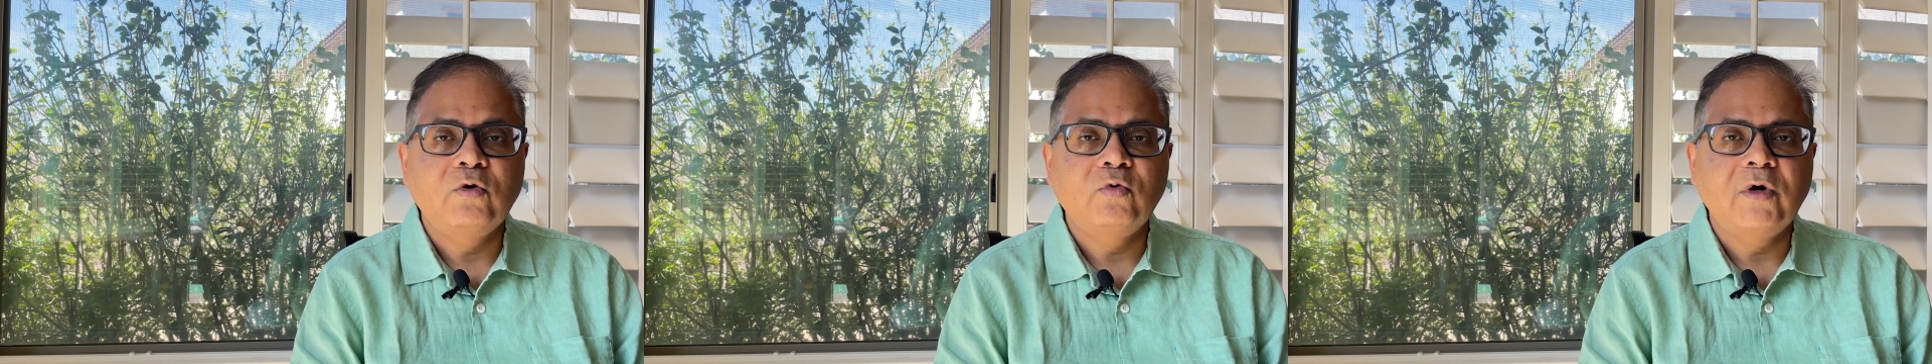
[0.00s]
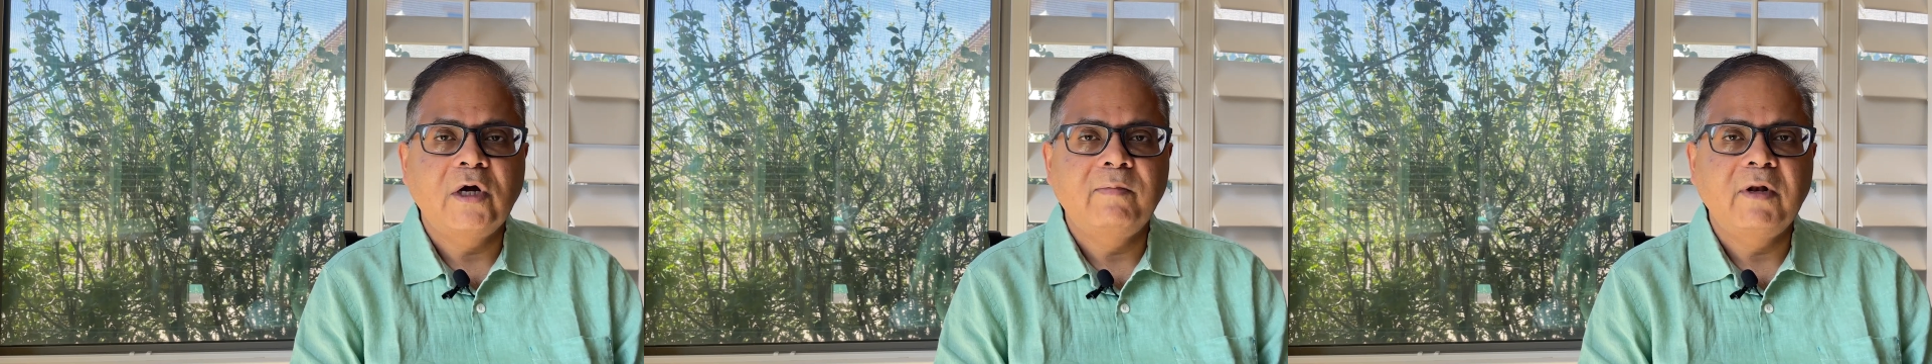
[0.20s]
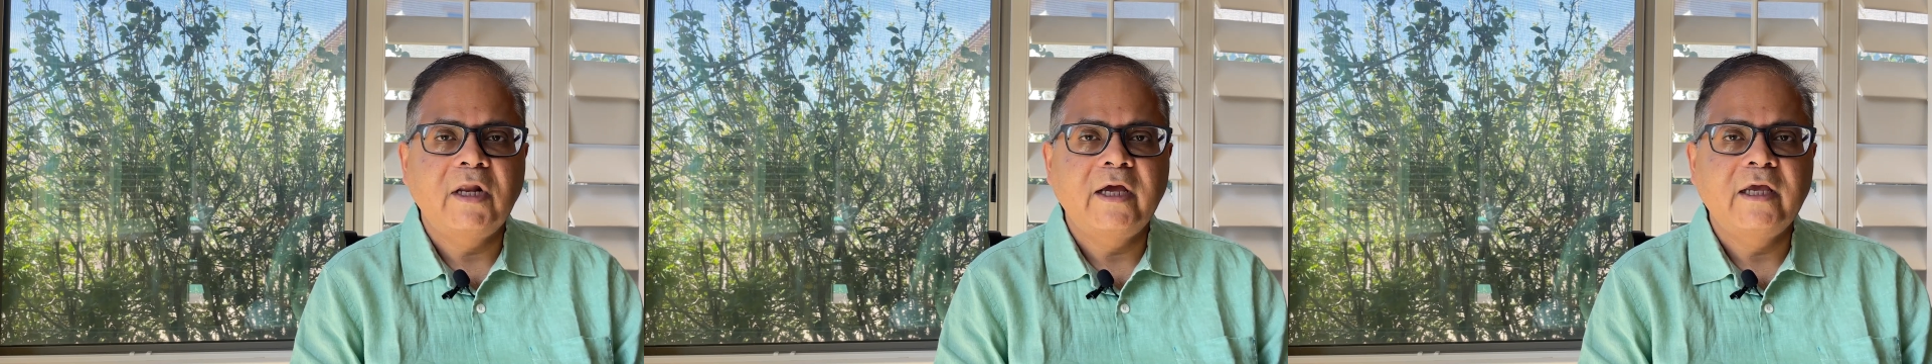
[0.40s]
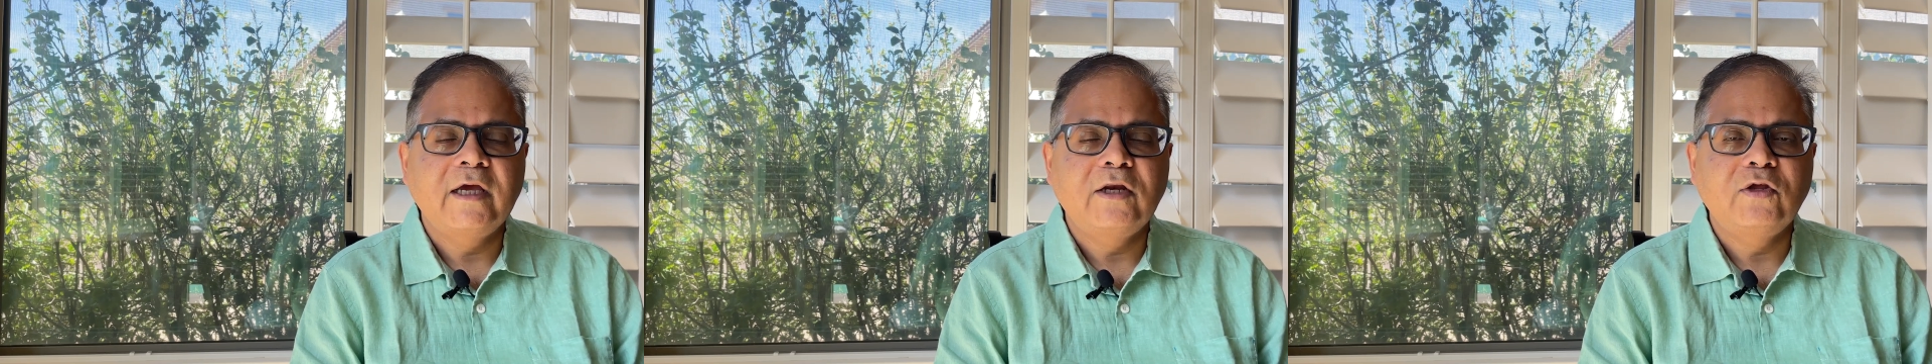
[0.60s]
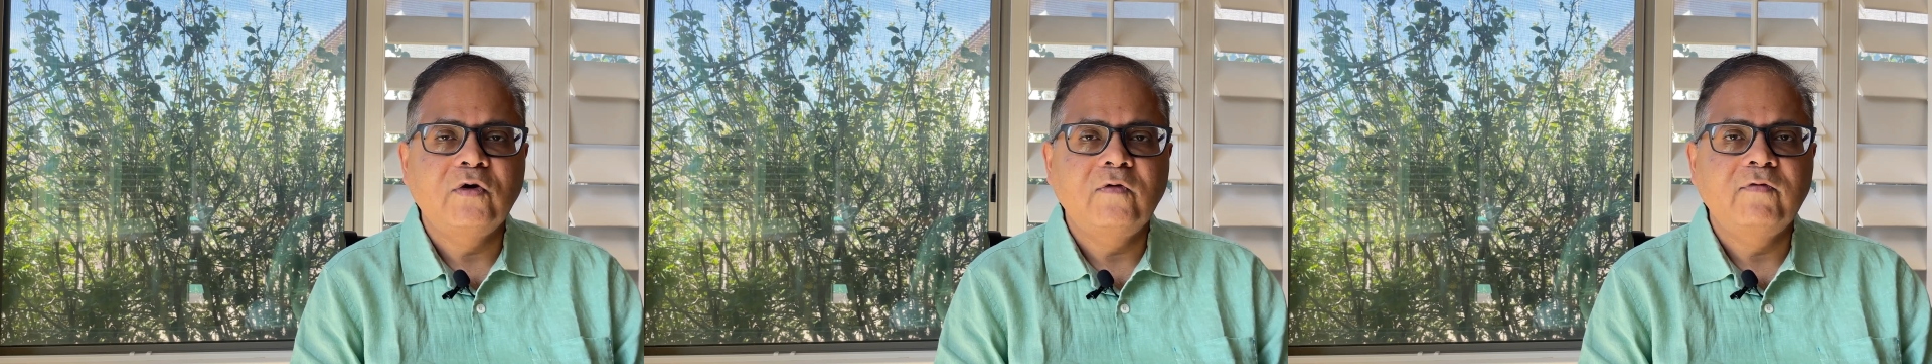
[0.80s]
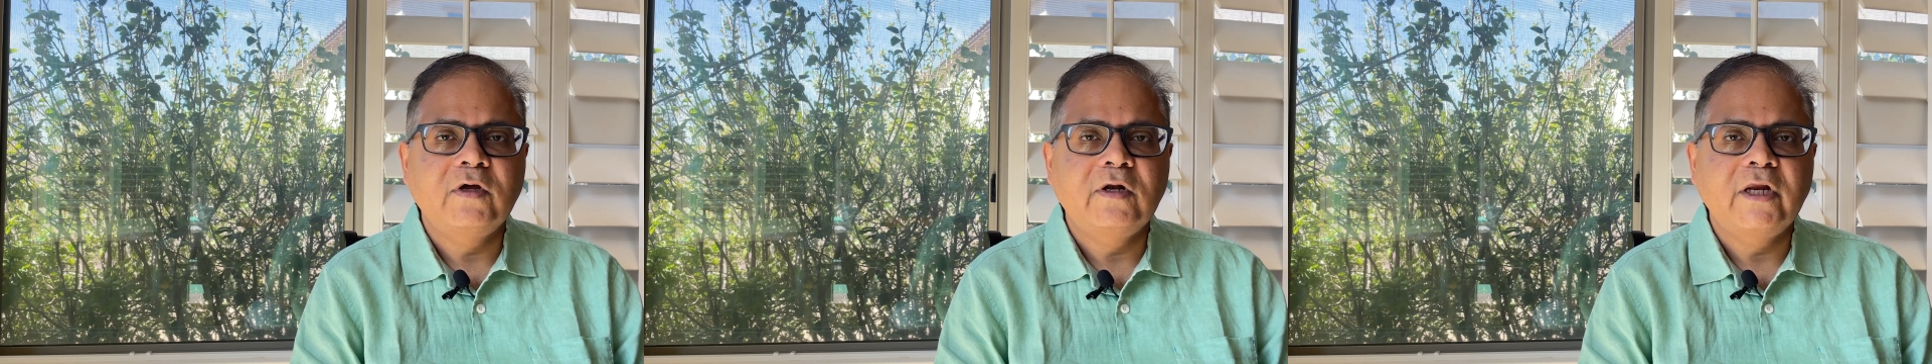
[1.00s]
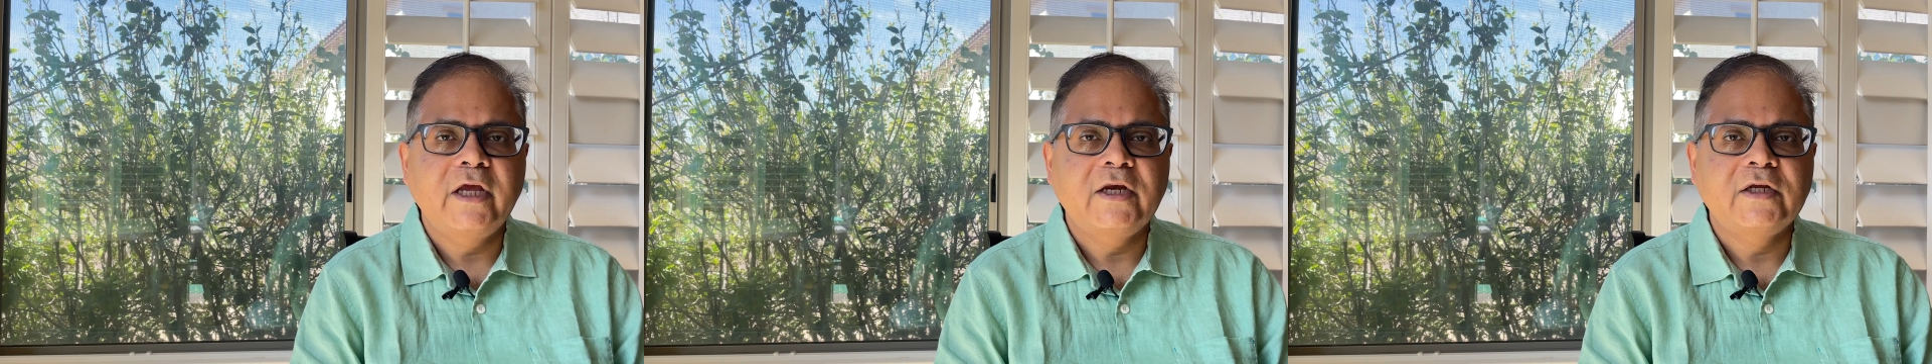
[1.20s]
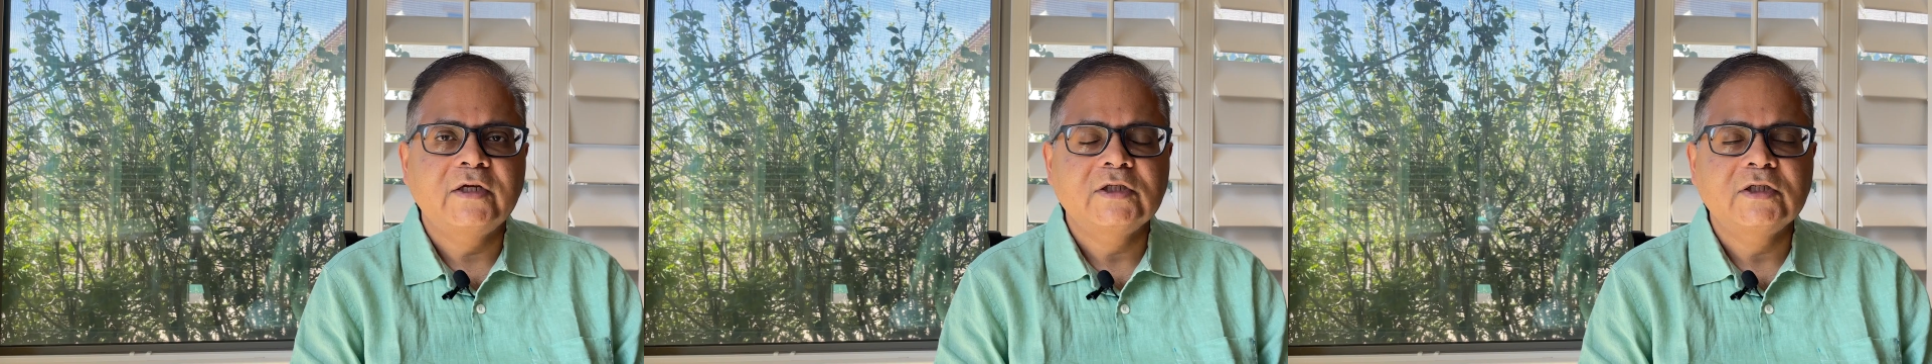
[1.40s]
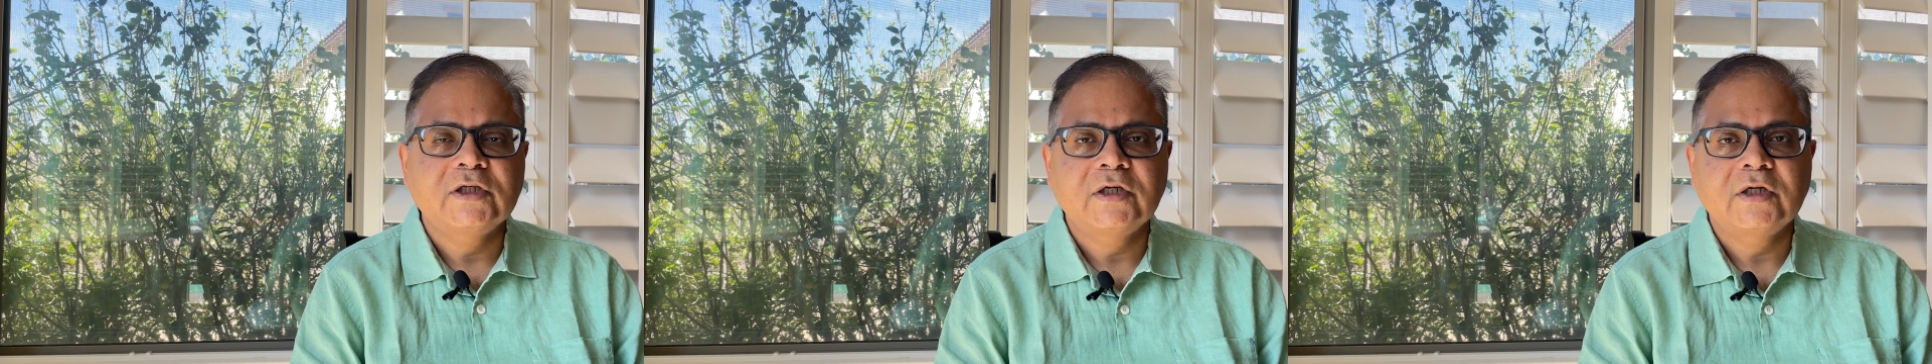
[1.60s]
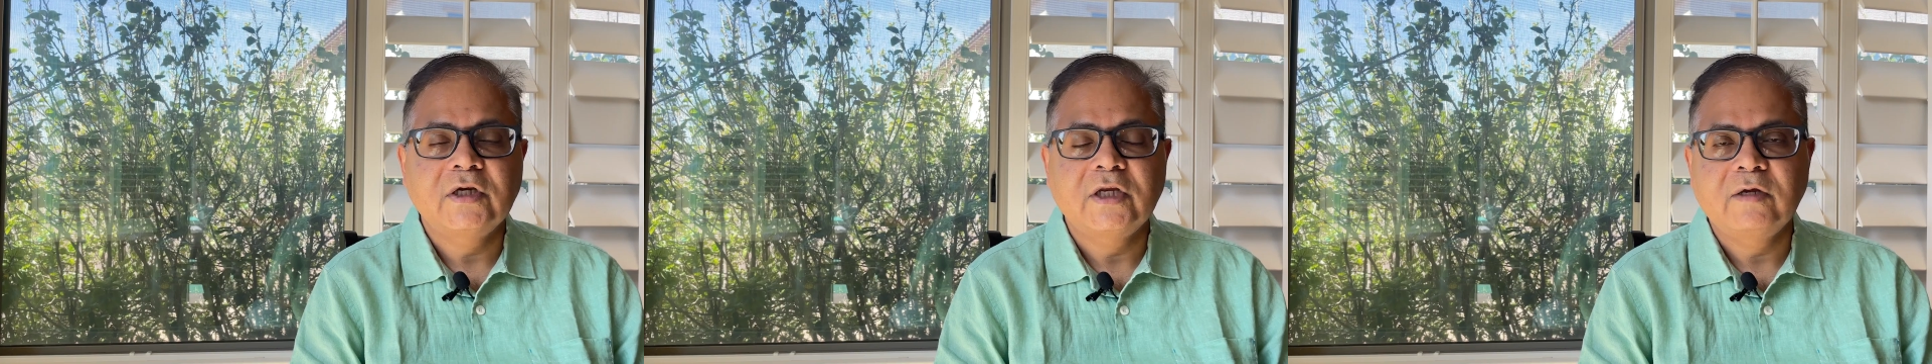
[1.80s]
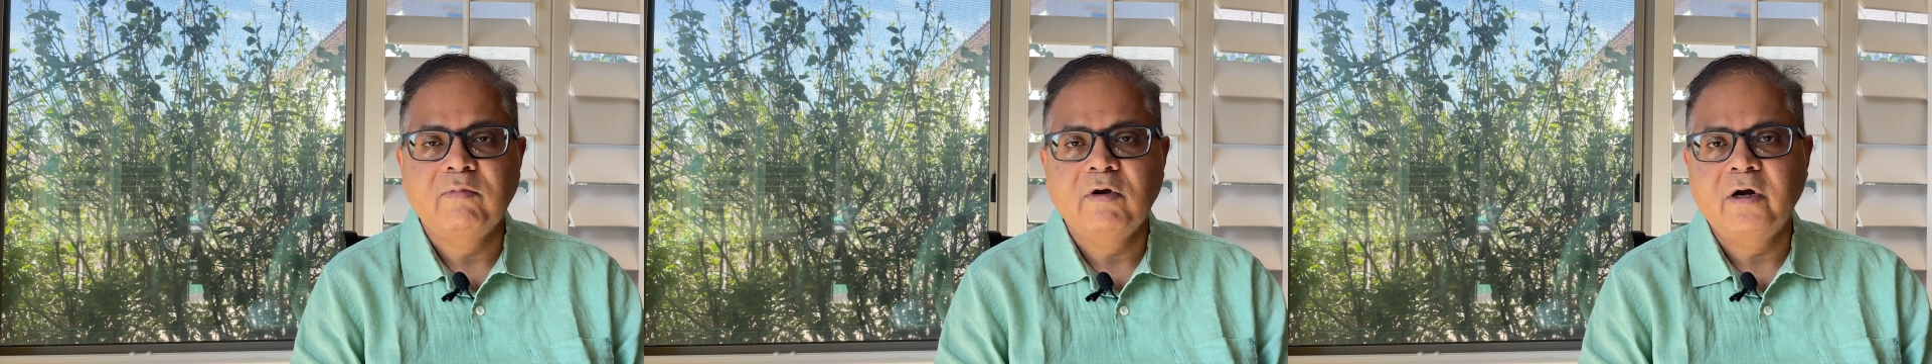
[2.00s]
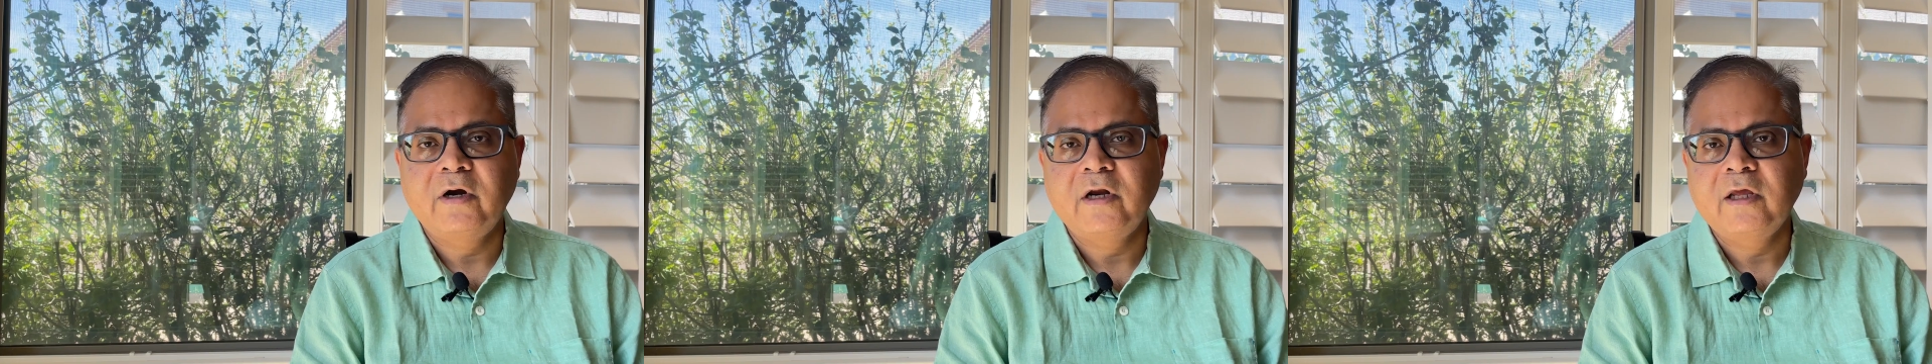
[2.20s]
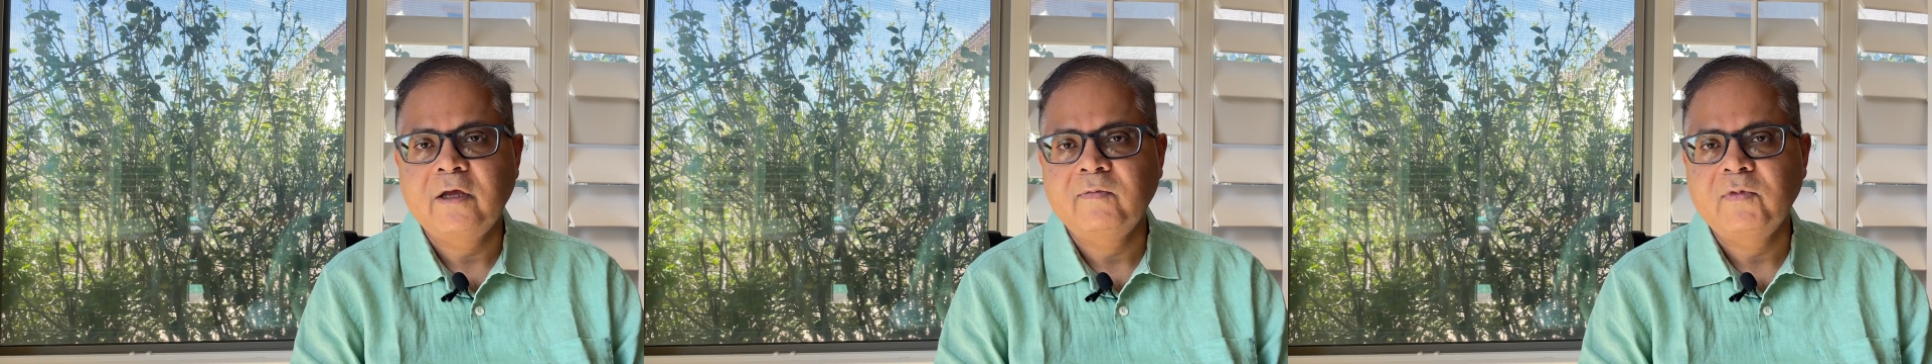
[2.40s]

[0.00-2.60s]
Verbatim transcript: to apply any of the latest deep learning